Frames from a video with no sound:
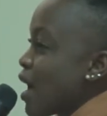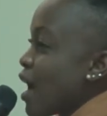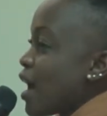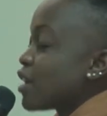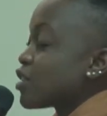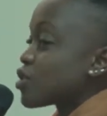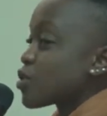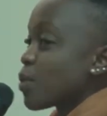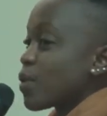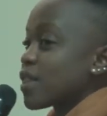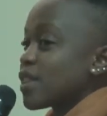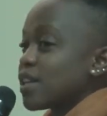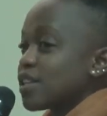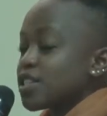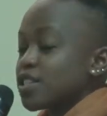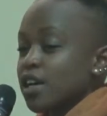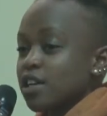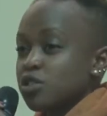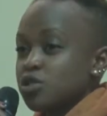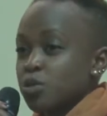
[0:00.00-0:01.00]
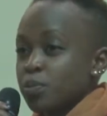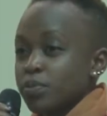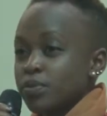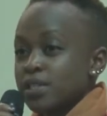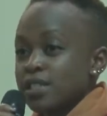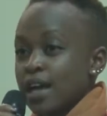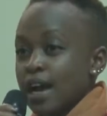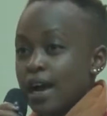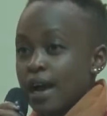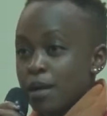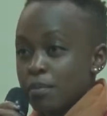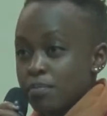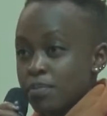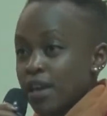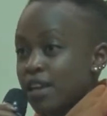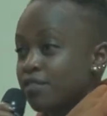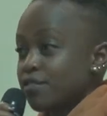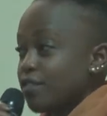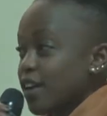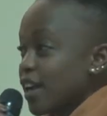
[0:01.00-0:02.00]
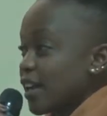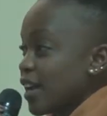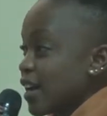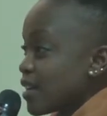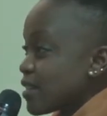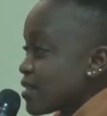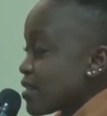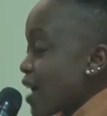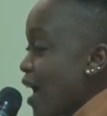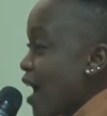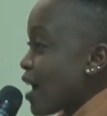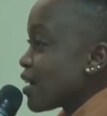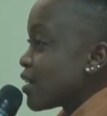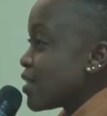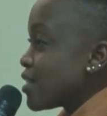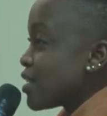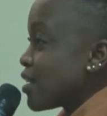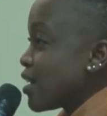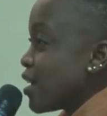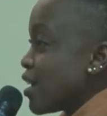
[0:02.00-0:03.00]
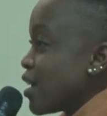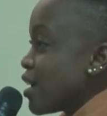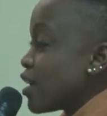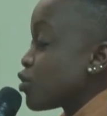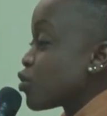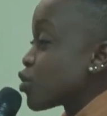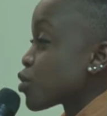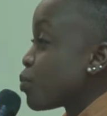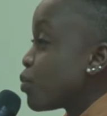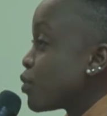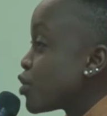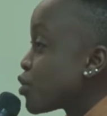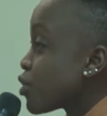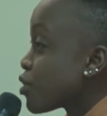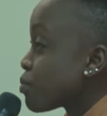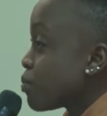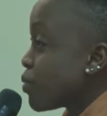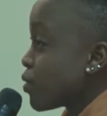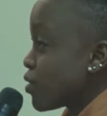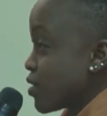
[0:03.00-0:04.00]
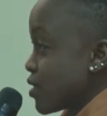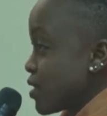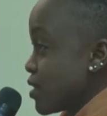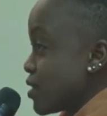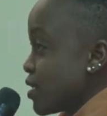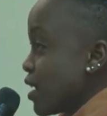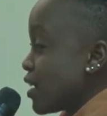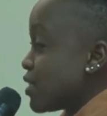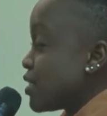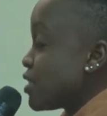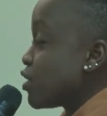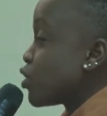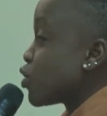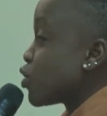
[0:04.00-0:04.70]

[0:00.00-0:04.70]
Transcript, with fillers: And so when they tried to put a campaign finance act, it was put on pause until